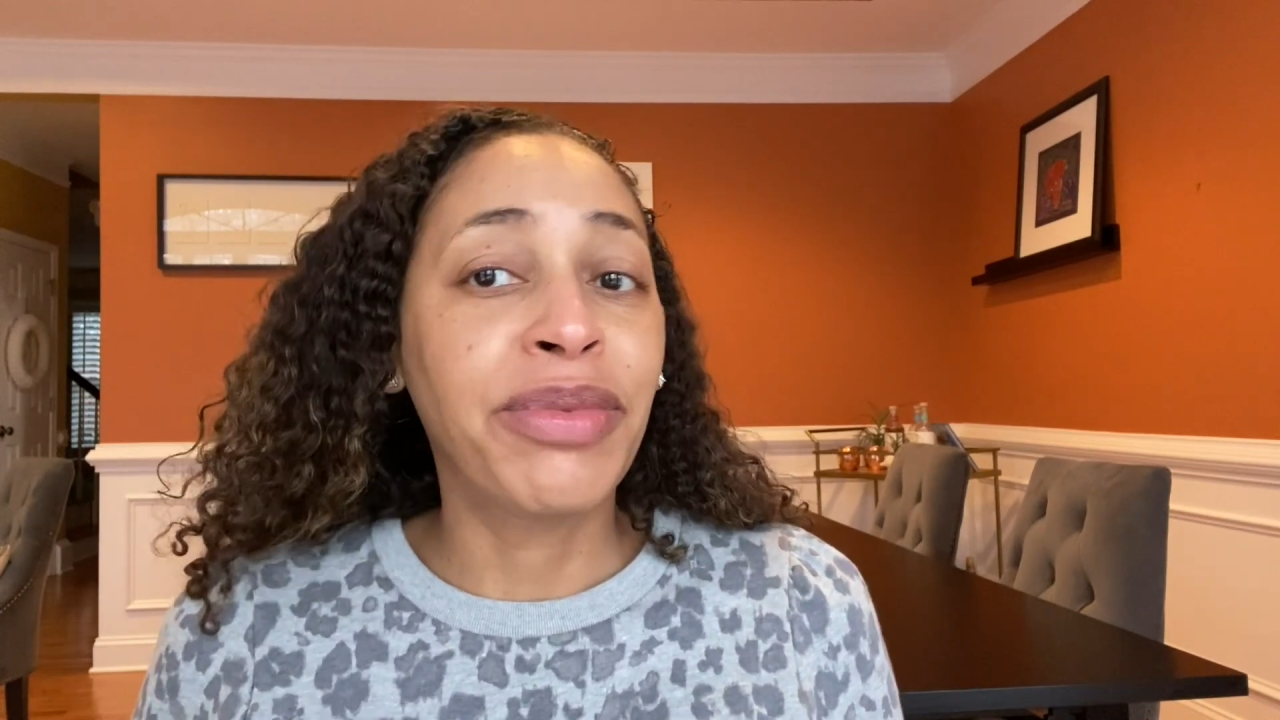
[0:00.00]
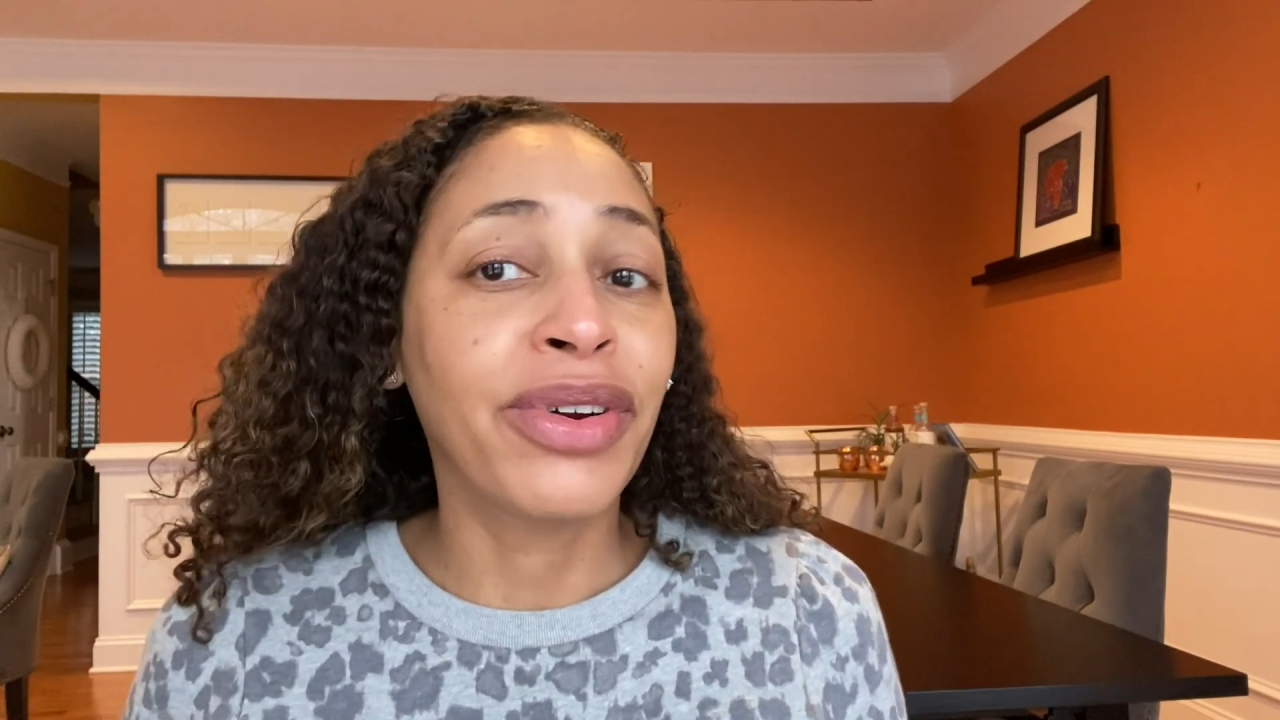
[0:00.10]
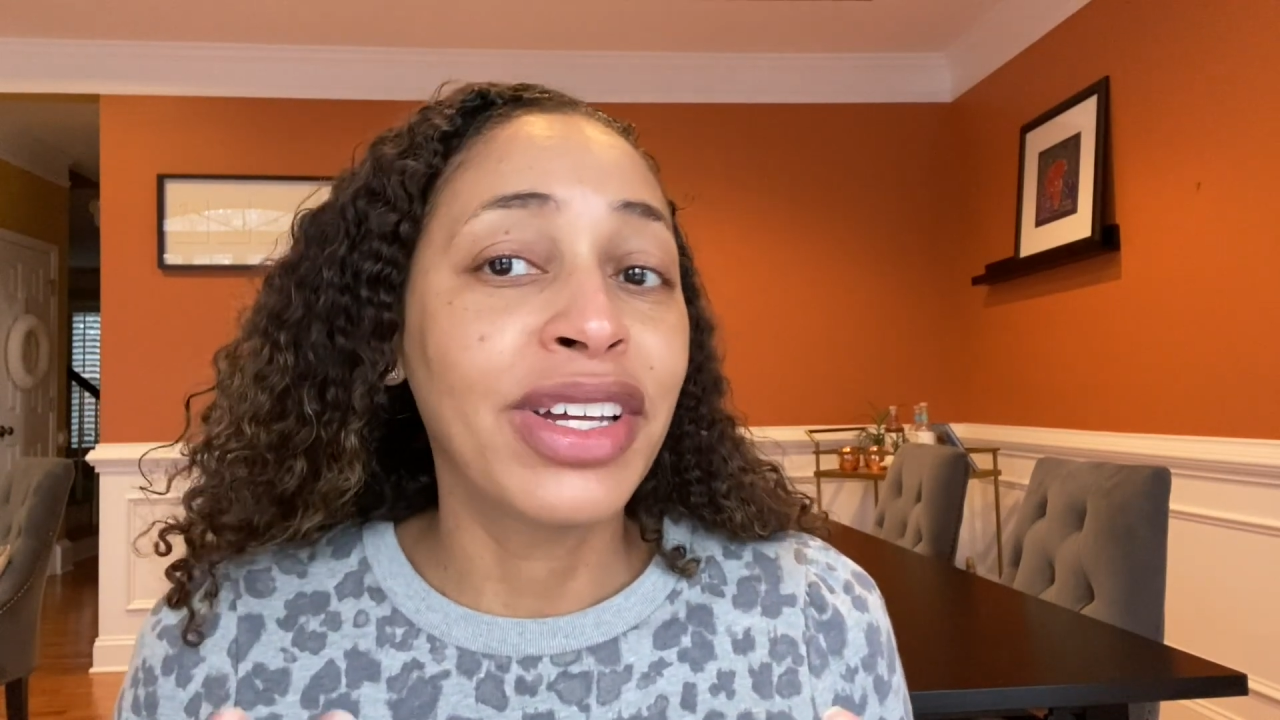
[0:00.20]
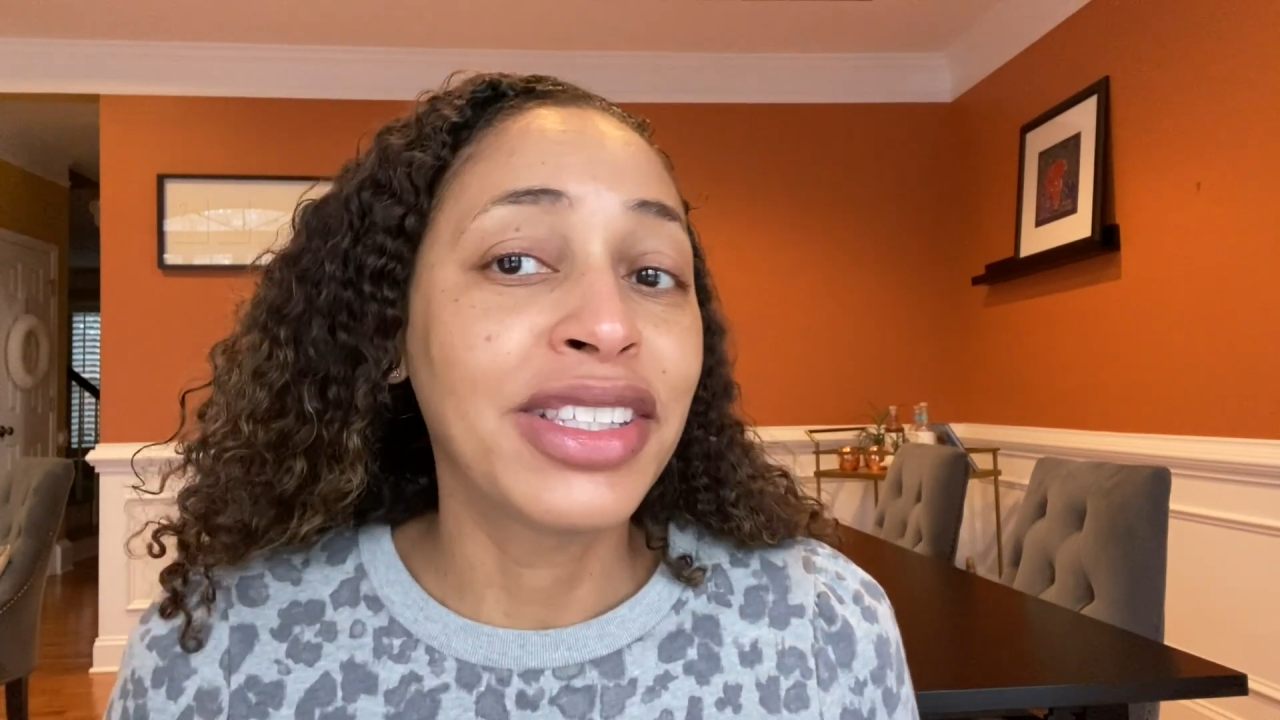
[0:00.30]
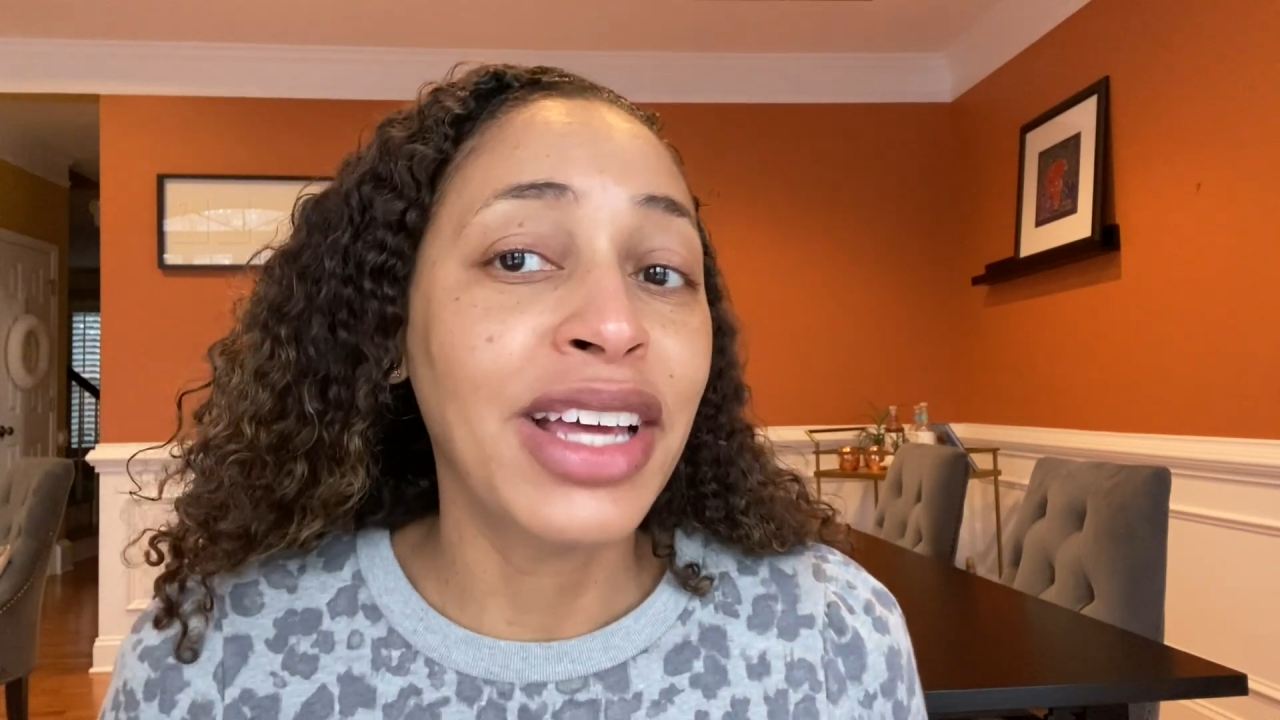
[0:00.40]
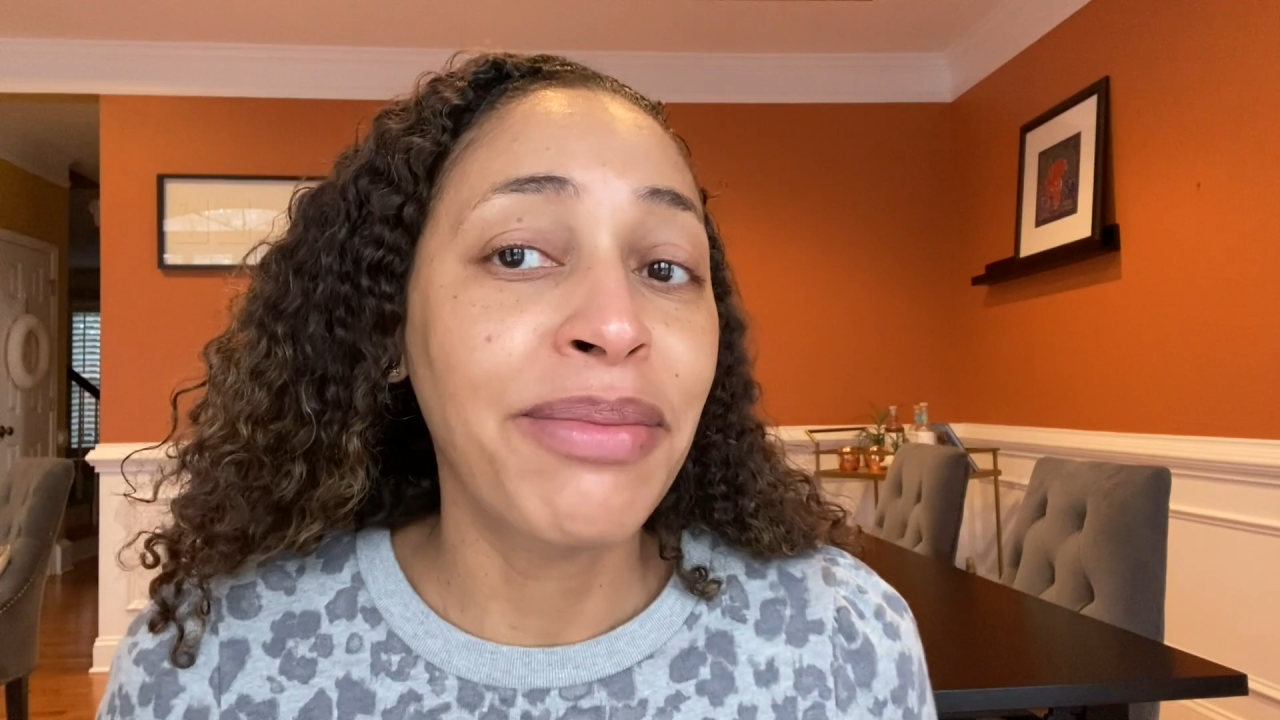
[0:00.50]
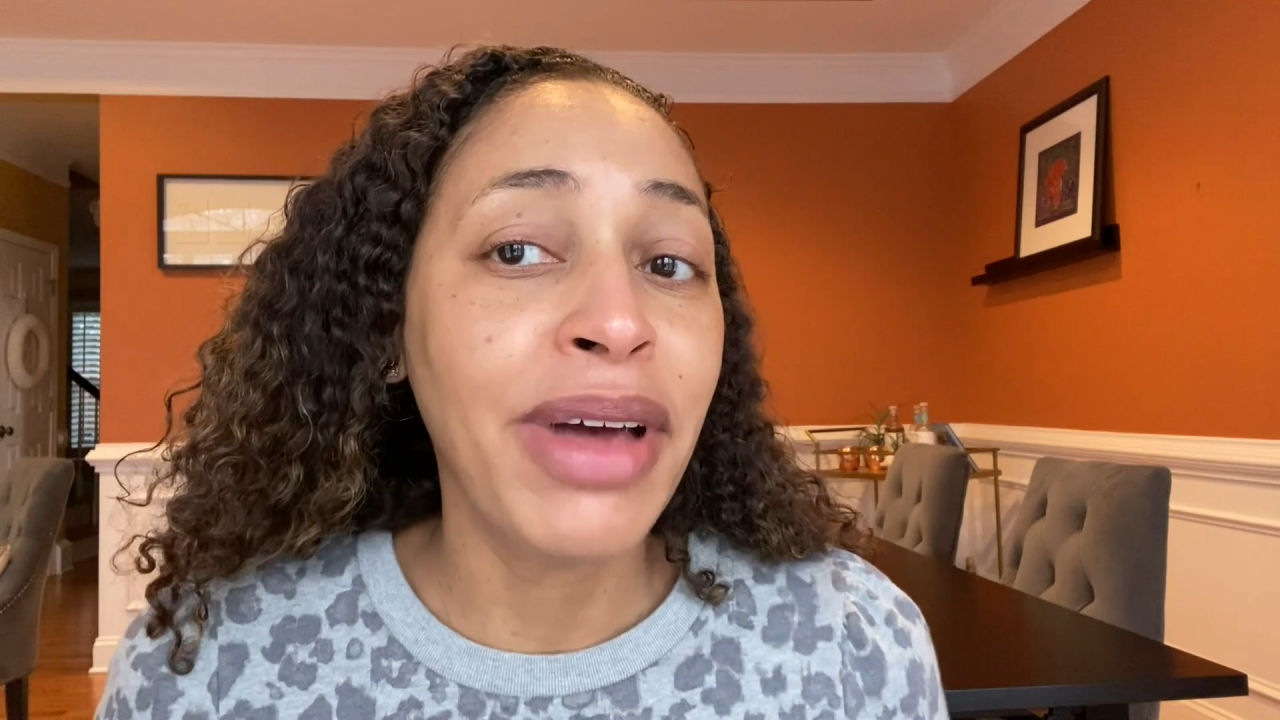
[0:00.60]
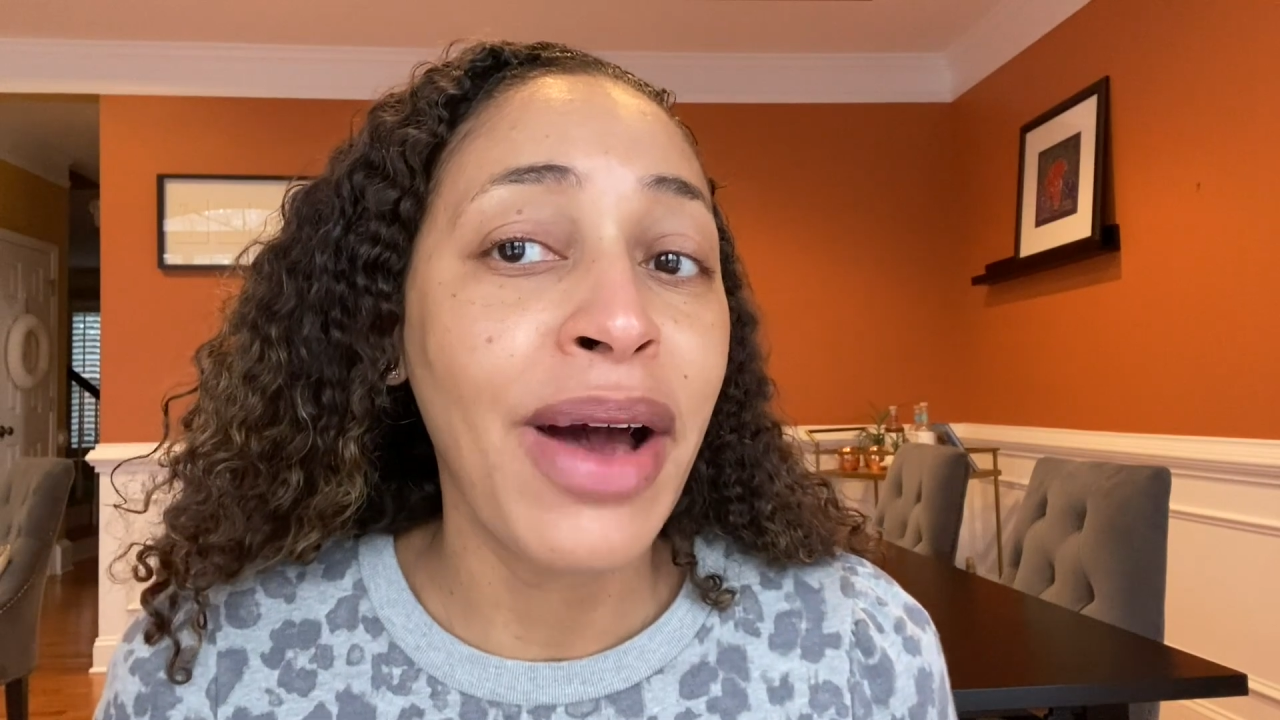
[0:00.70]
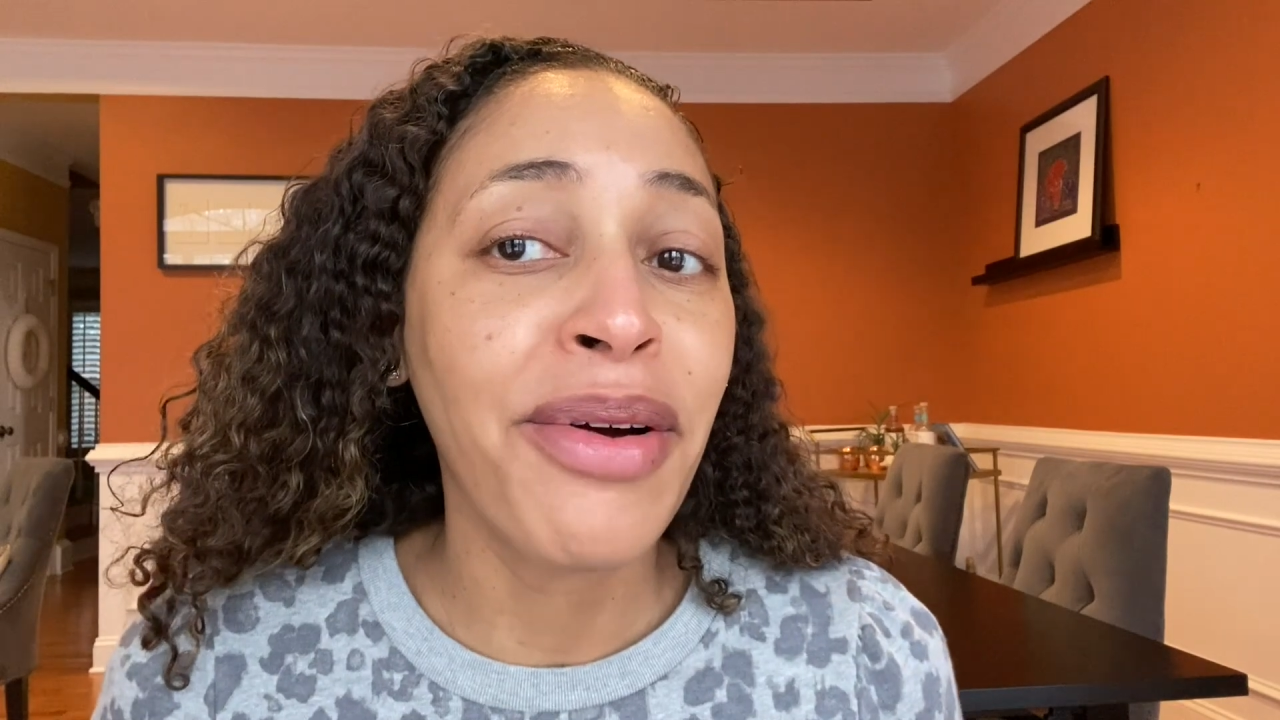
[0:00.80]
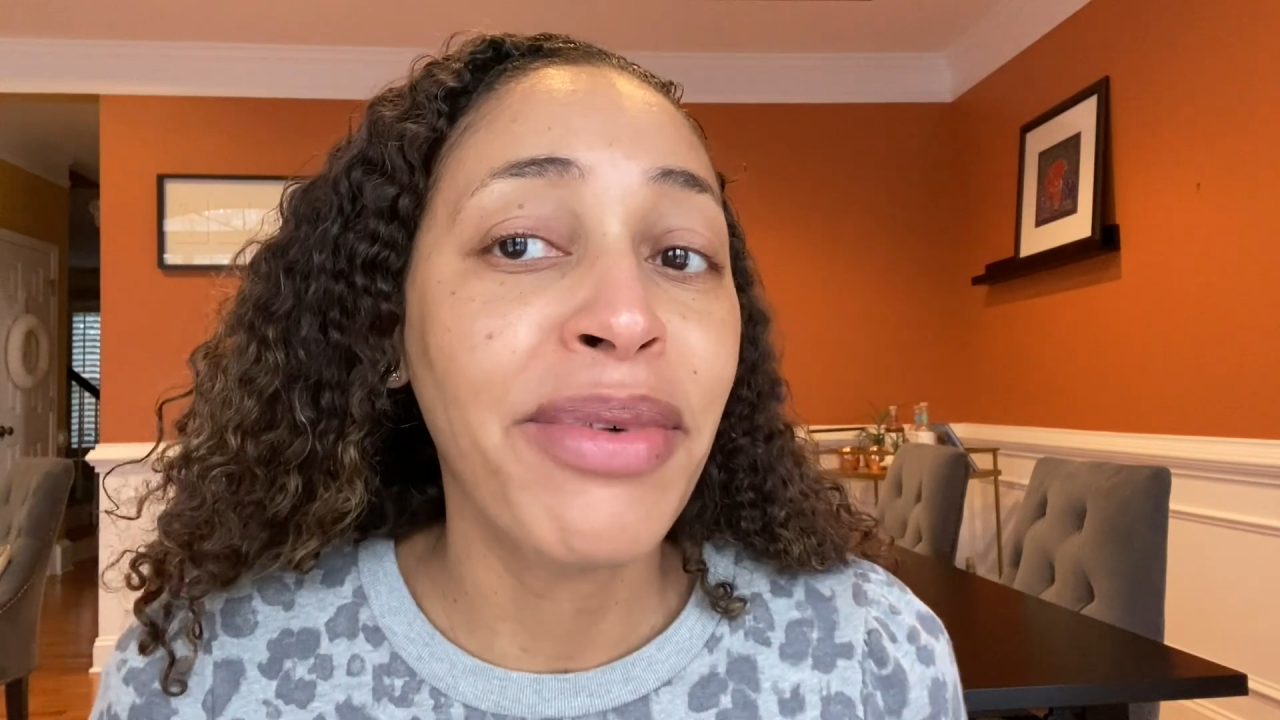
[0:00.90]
their enzyme power.